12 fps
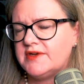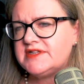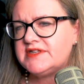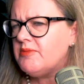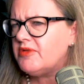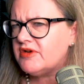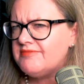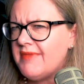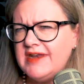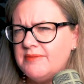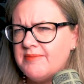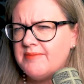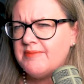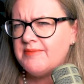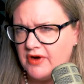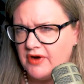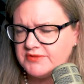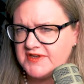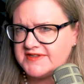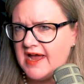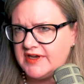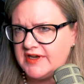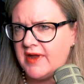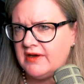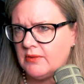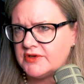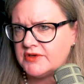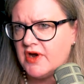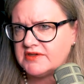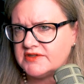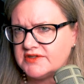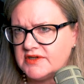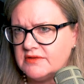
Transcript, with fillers: But there are many, many different options out there depending what you're trying to do.